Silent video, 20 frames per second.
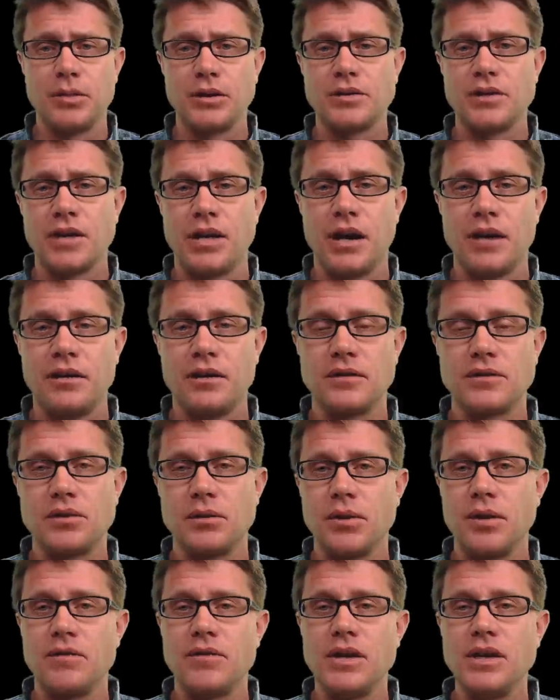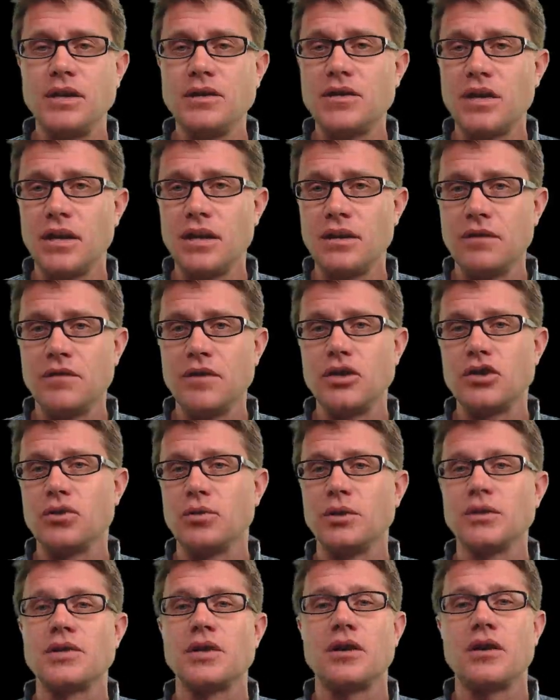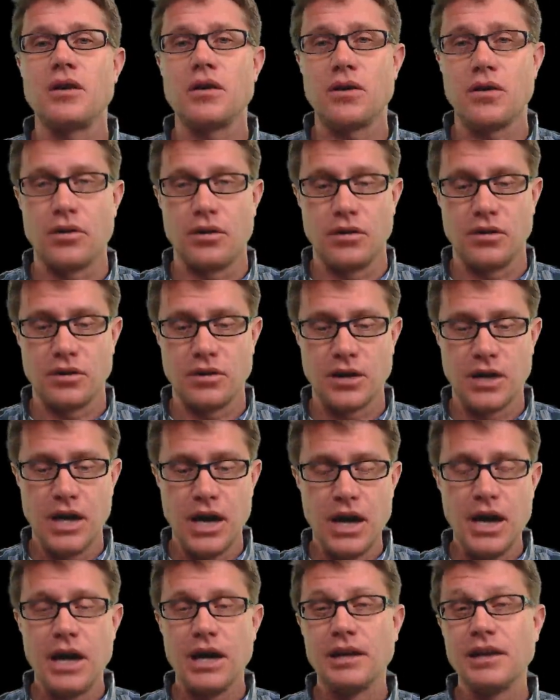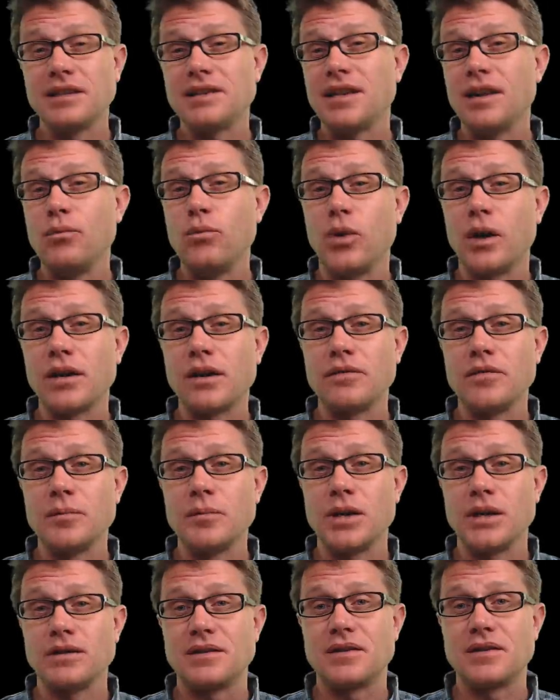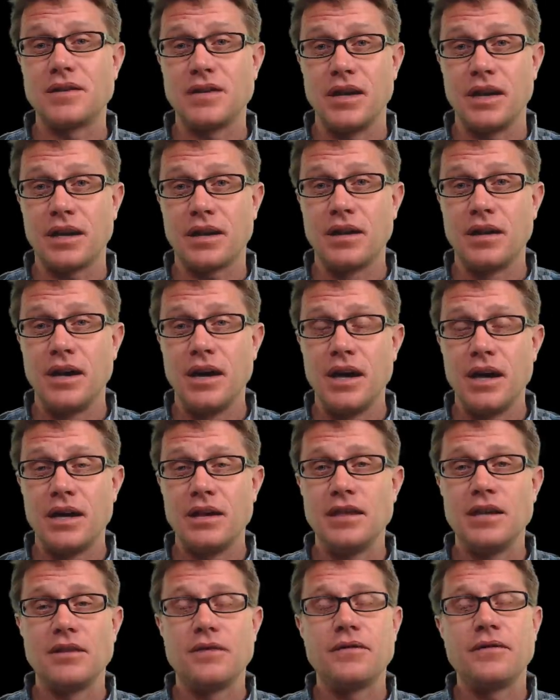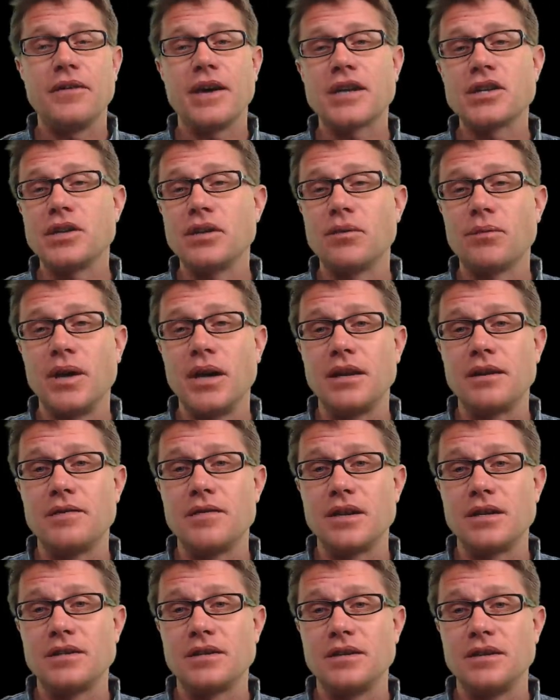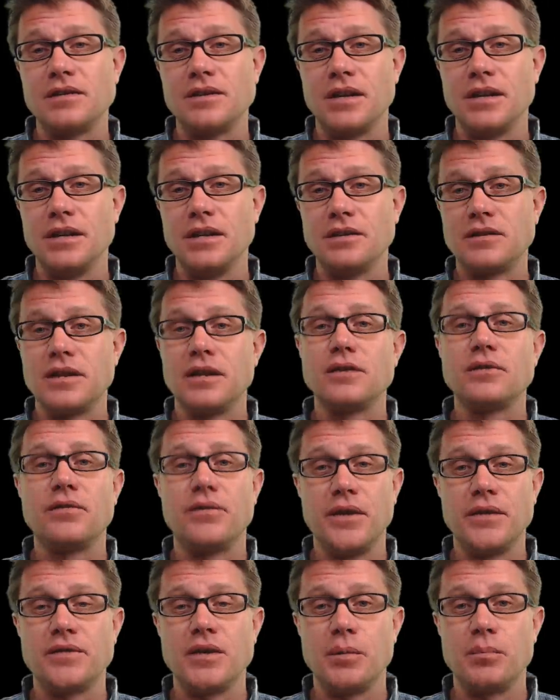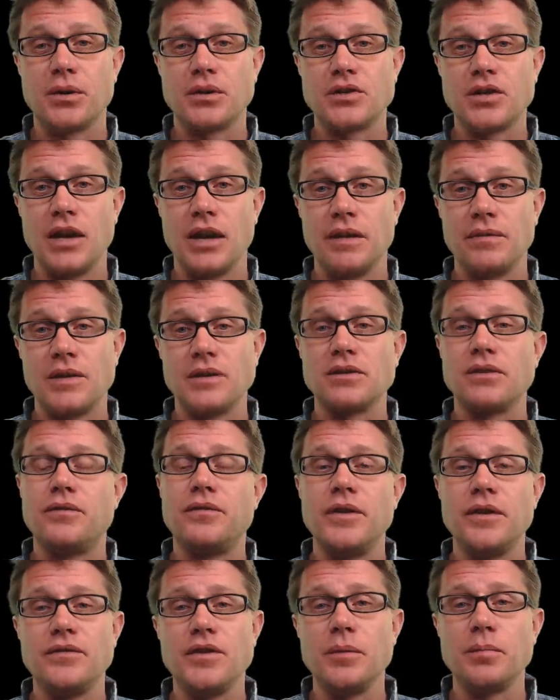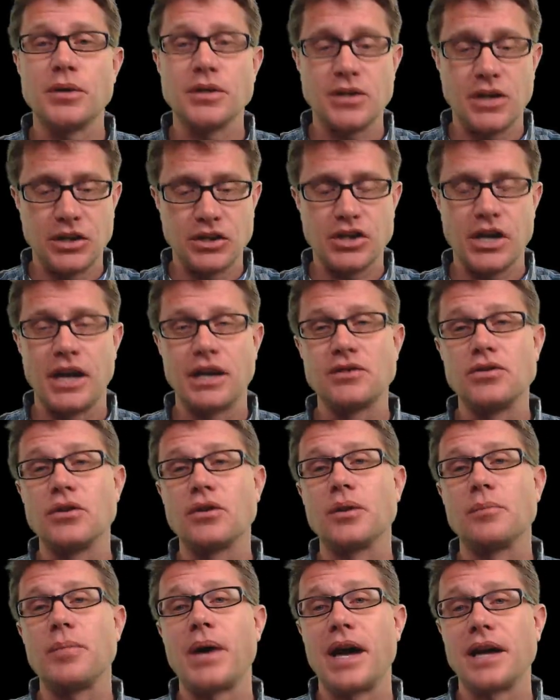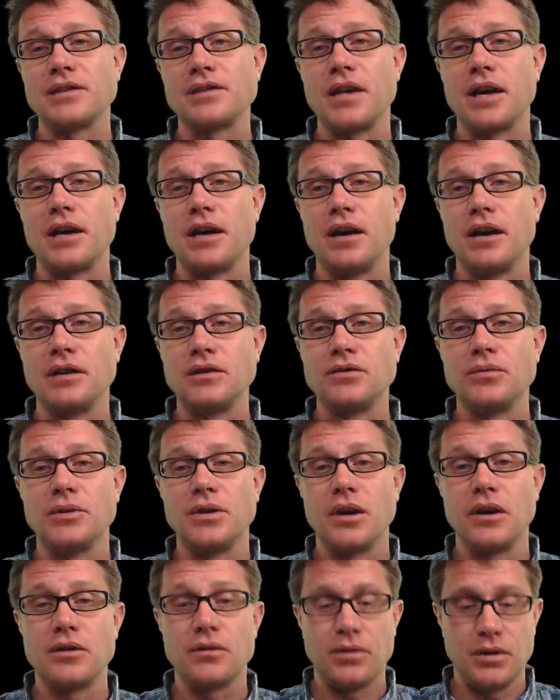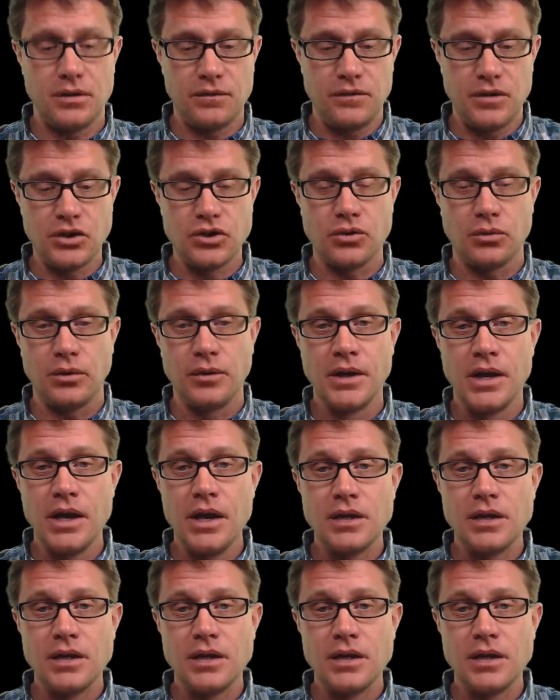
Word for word: I put together. So we have these individuals in a herd, and let's say one of them gets sick, and the infection rate of this disease is fifty percent. There's a fifty percent chance you could pass that on to another individual.